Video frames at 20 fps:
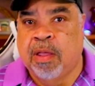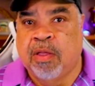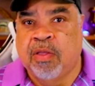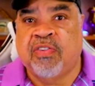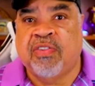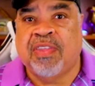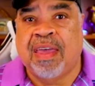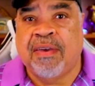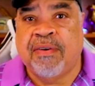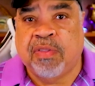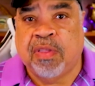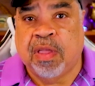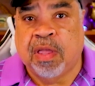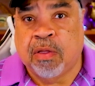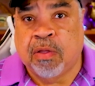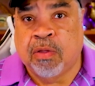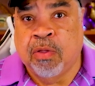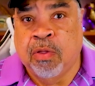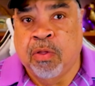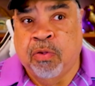
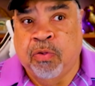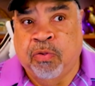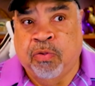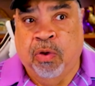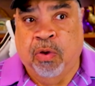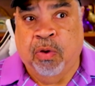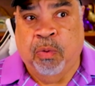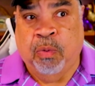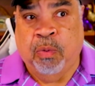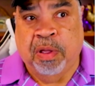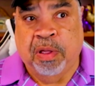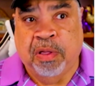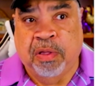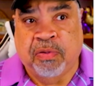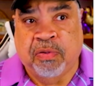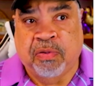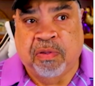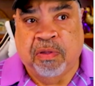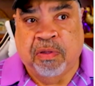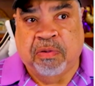Safety. So
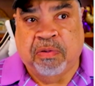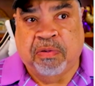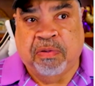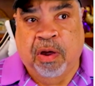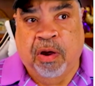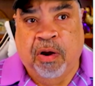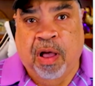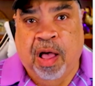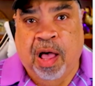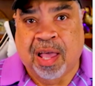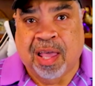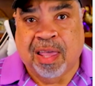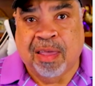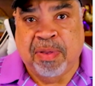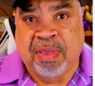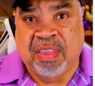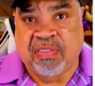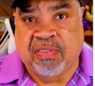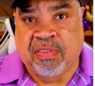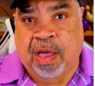was Sarah
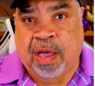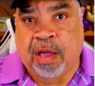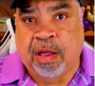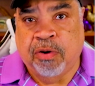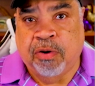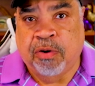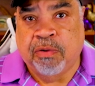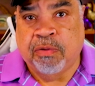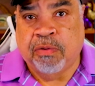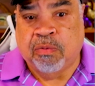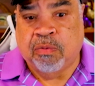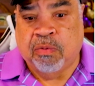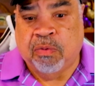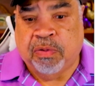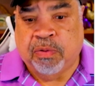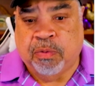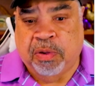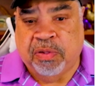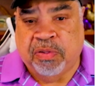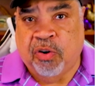Huckabee Sanders,
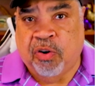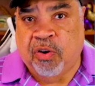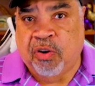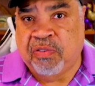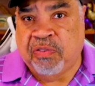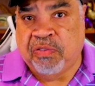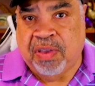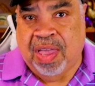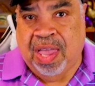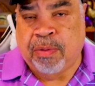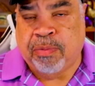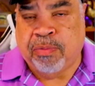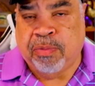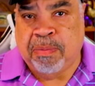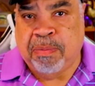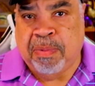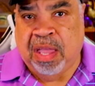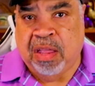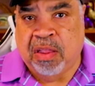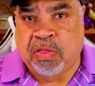was her
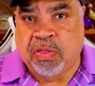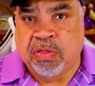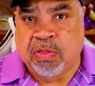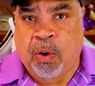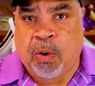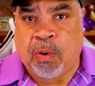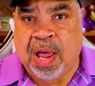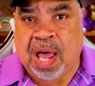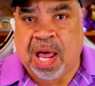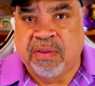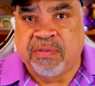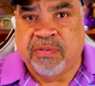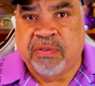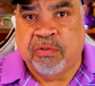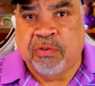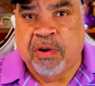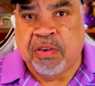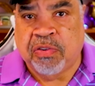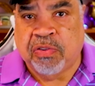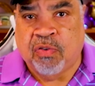family being thrown out of
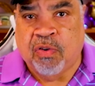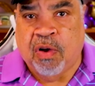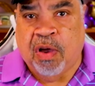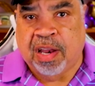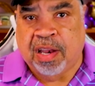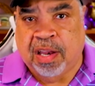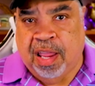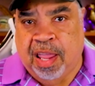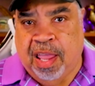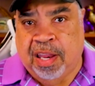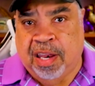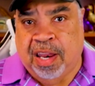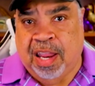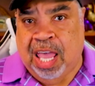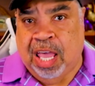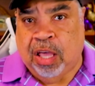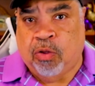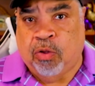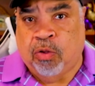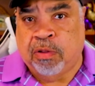a restaurant and
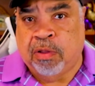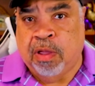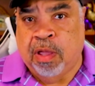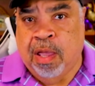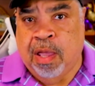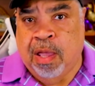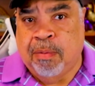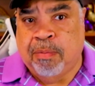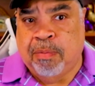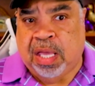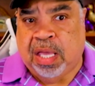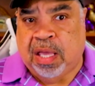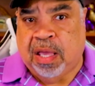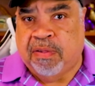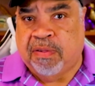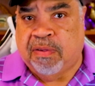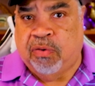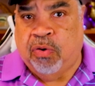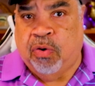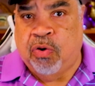heckled
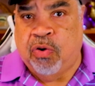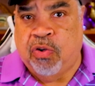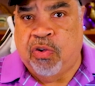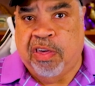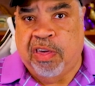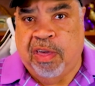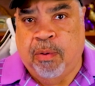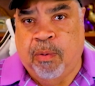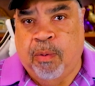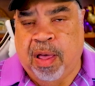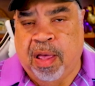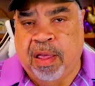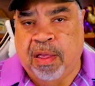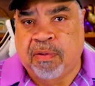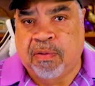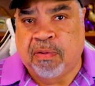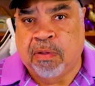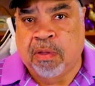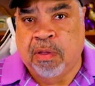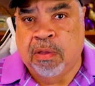because of who she
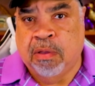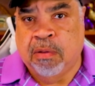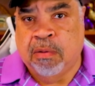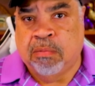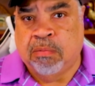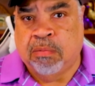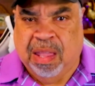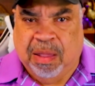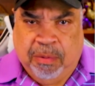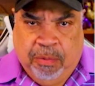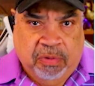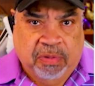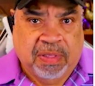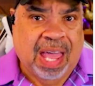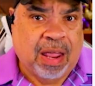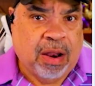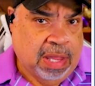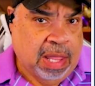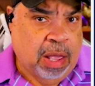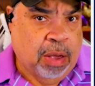was? That
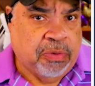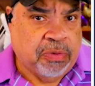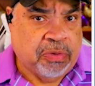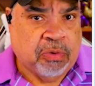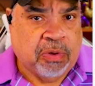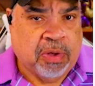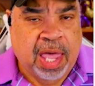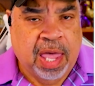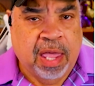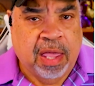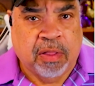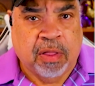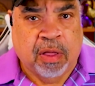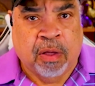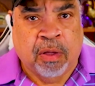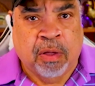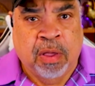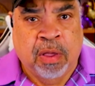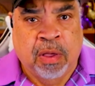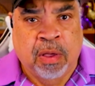was okay,
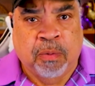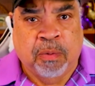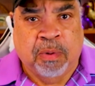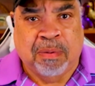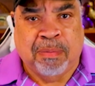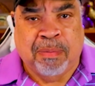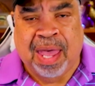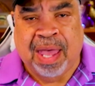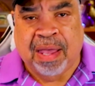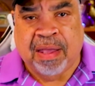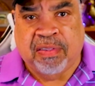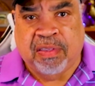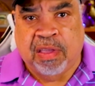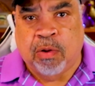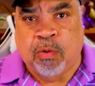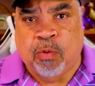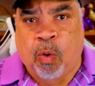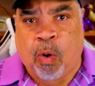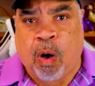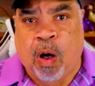though. When
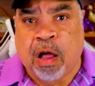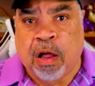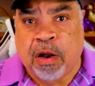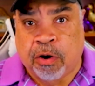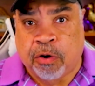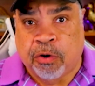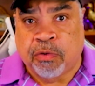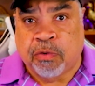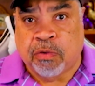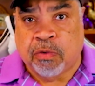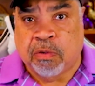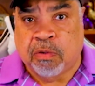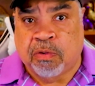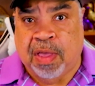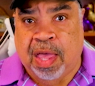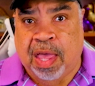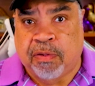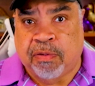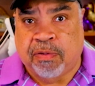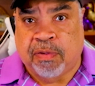Maxine Waters
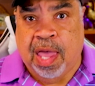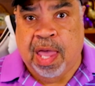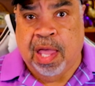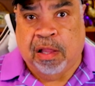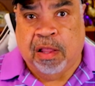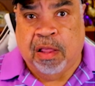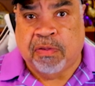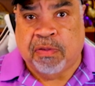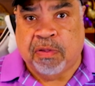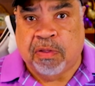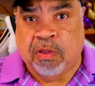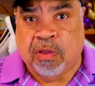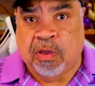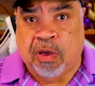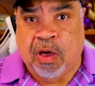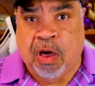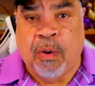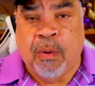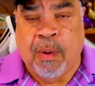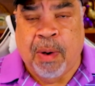says, hey,
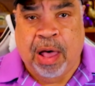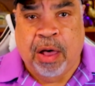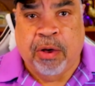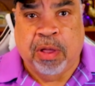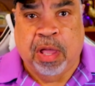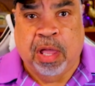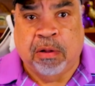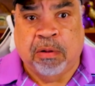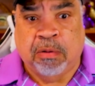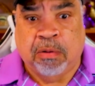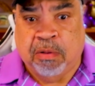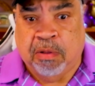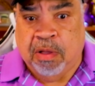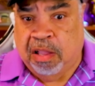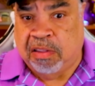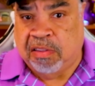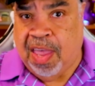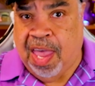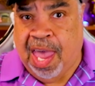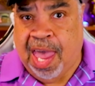listen, go out and
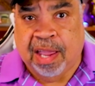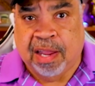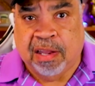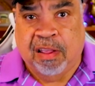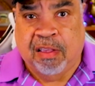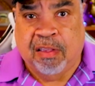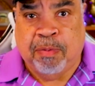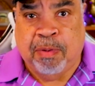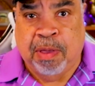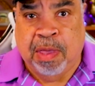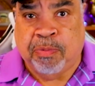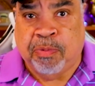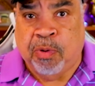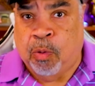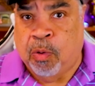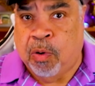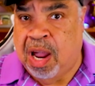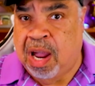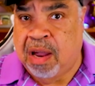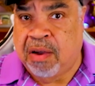attack these
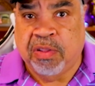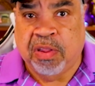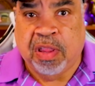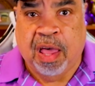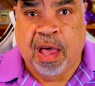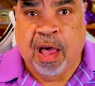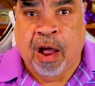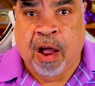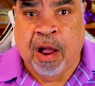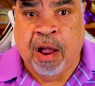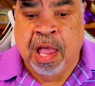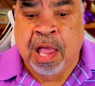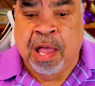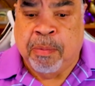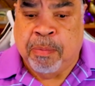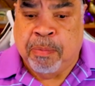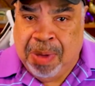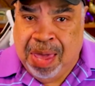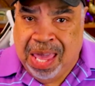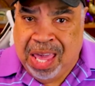people wherever they are.
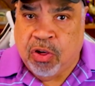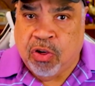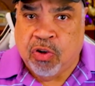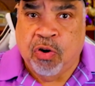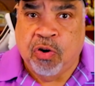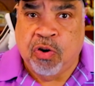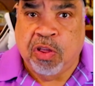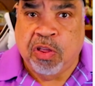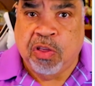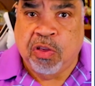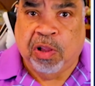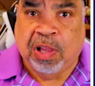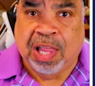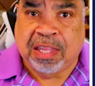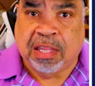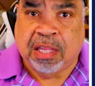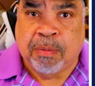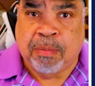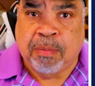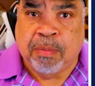Make sure you
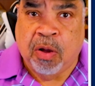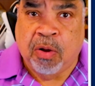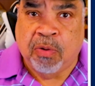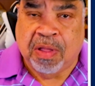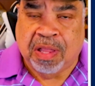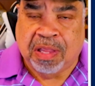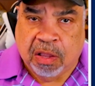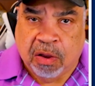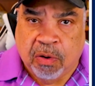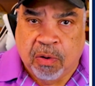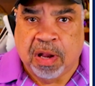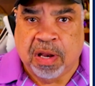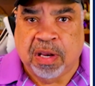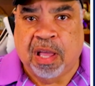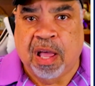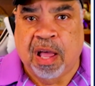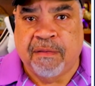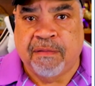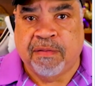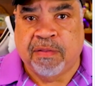let them know that they're
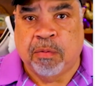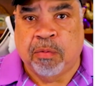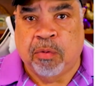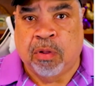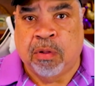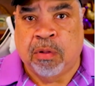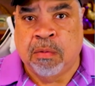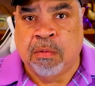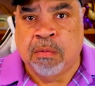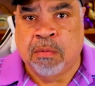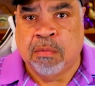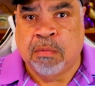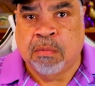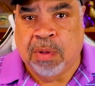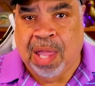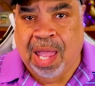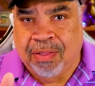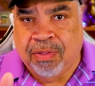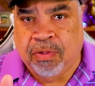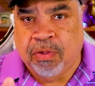uncomfortable.
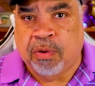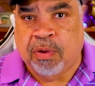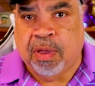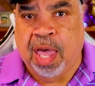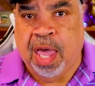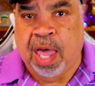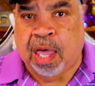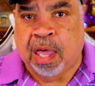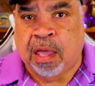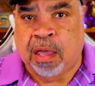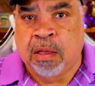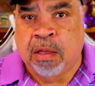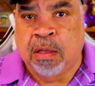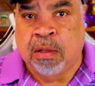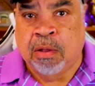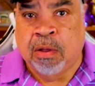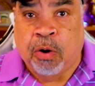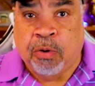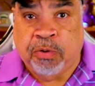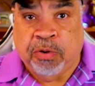That's okay.
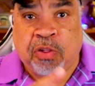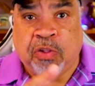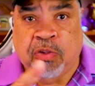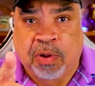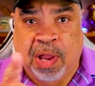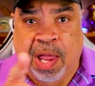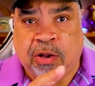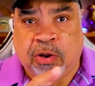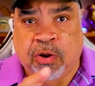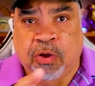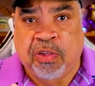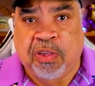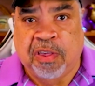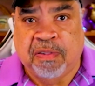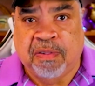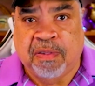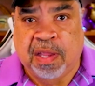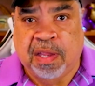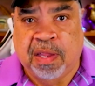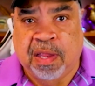Oh, did you not know she
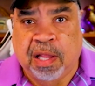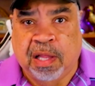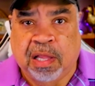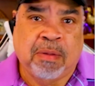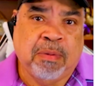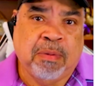said that?